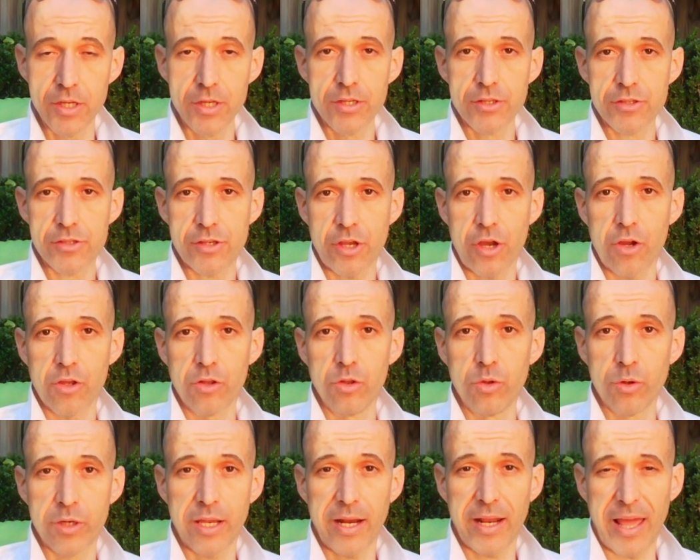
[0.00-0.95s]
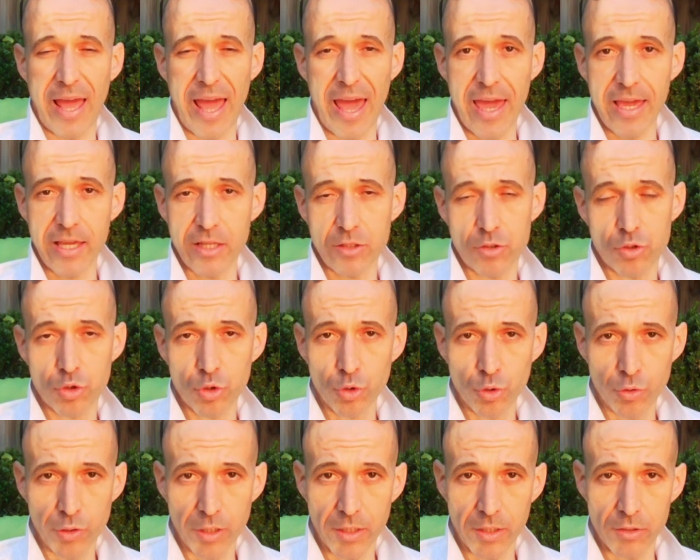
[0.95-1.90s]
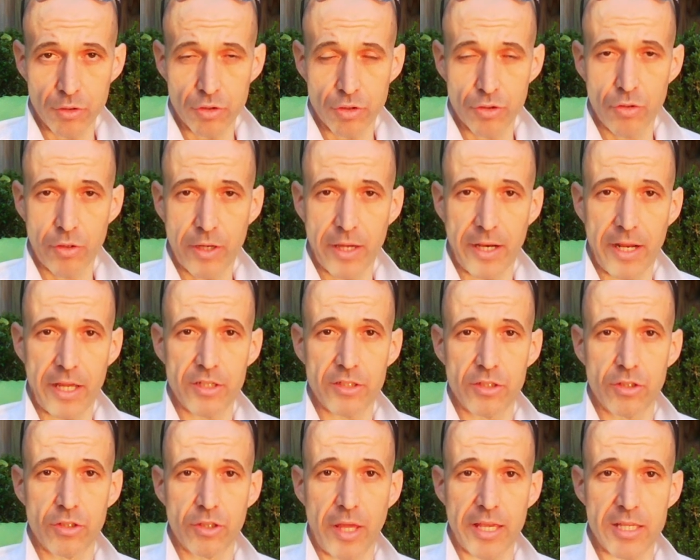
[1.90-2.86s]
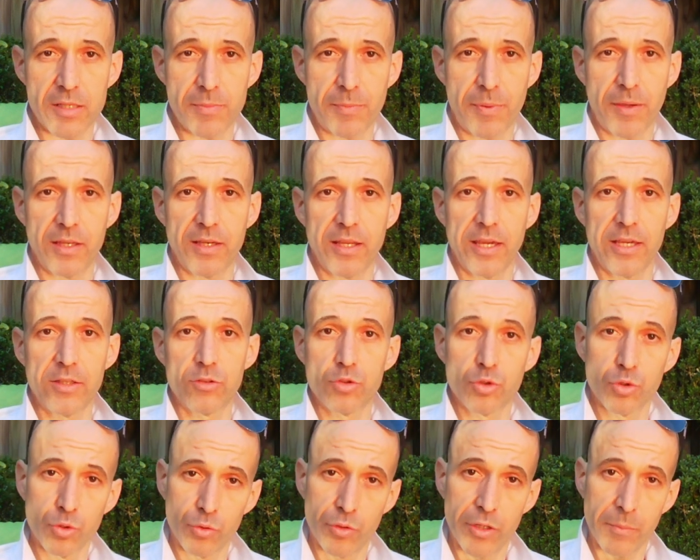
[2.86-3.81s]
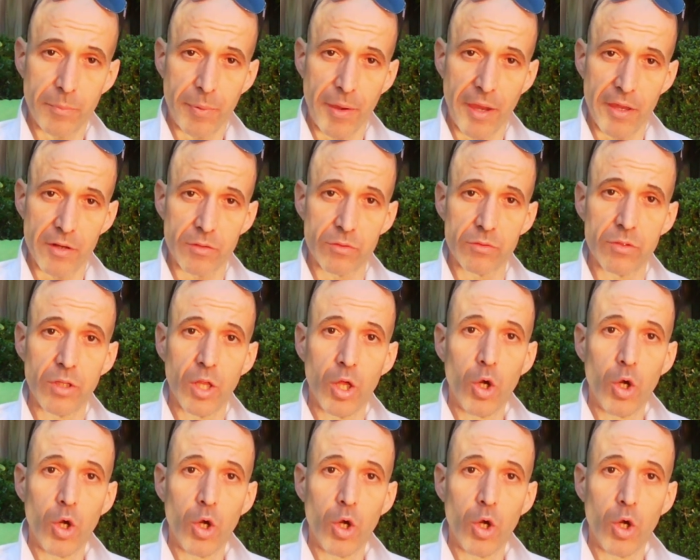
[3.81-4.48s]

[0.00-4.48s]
So look at a SPD touring pedal